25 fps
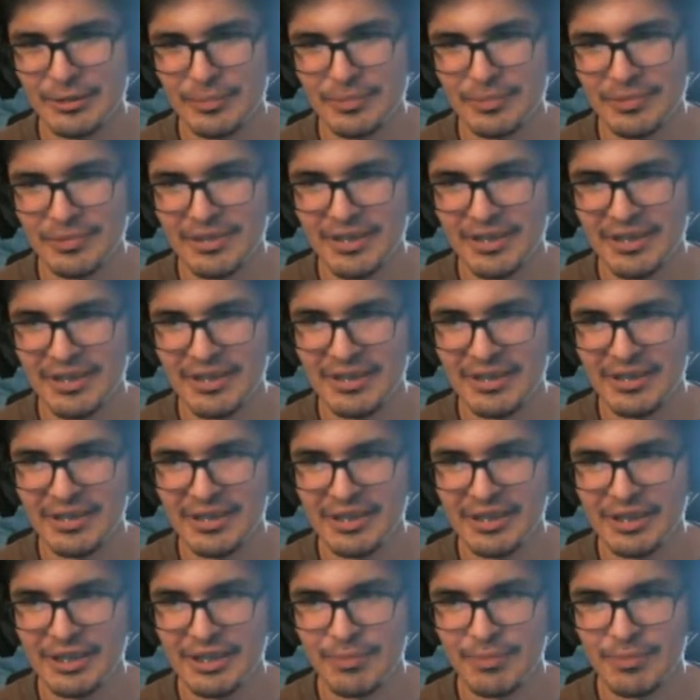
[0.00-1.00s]
Okay,
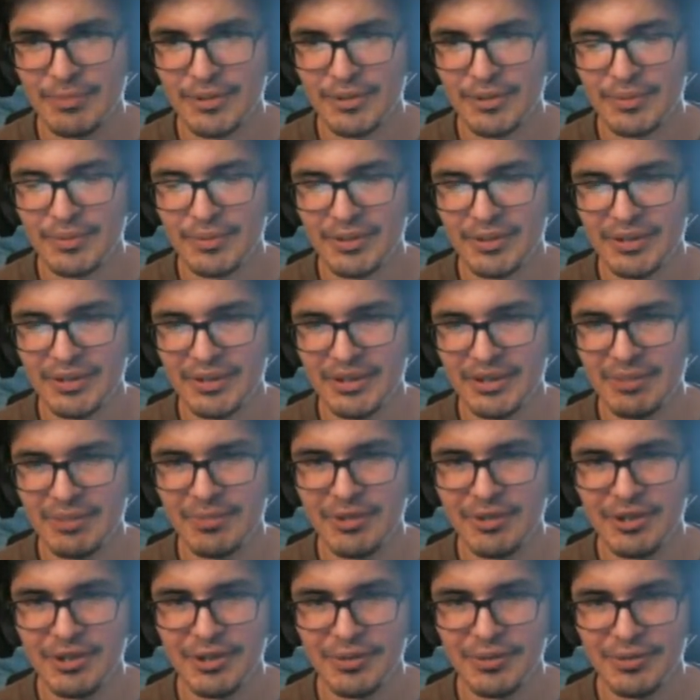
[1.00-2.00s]
keep going,
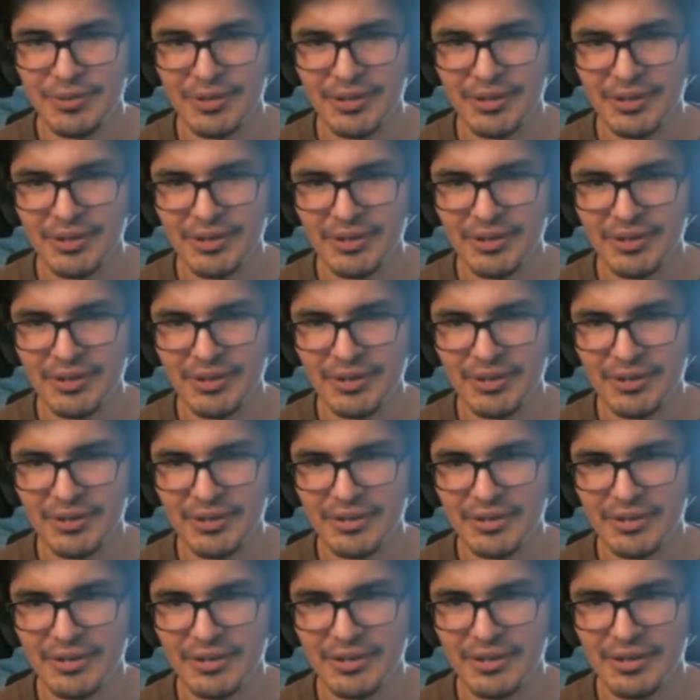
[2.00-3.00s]
keep going,
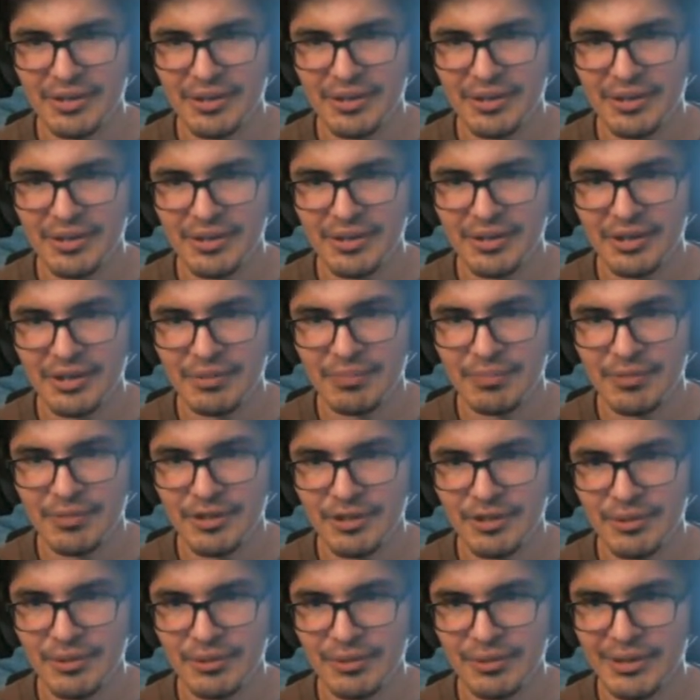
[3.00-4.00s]
keep
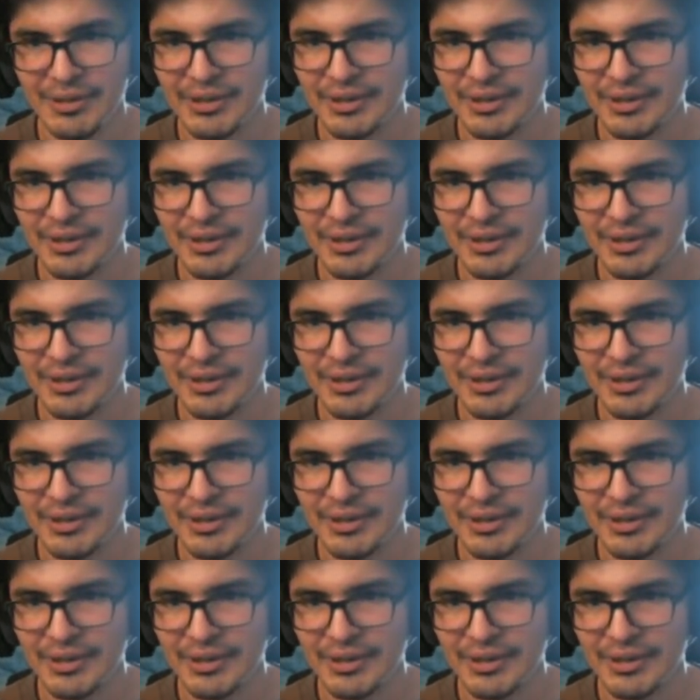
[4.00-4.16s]
going.